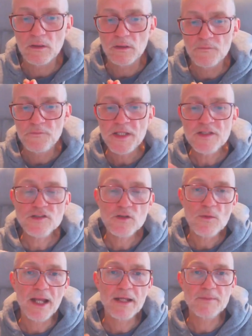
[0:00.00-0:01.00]
These two
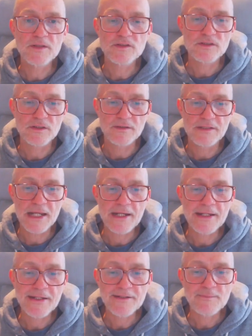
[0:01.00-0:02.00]
elements, they
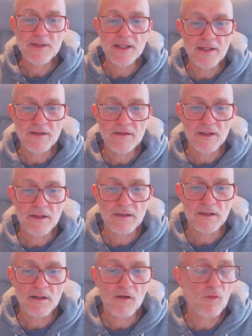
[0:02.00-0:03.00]
need to be in
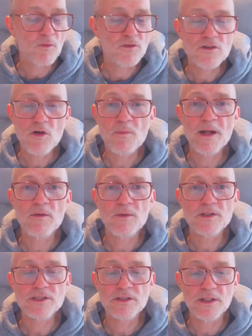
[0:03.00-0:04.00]
there almost no matter
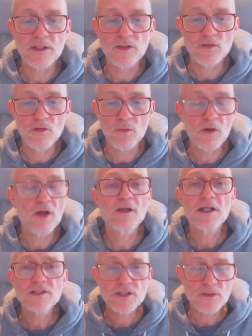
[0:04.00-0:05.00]
what study you do,
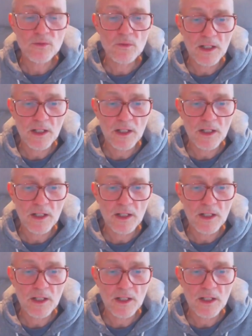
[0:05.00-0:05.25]
unless you do a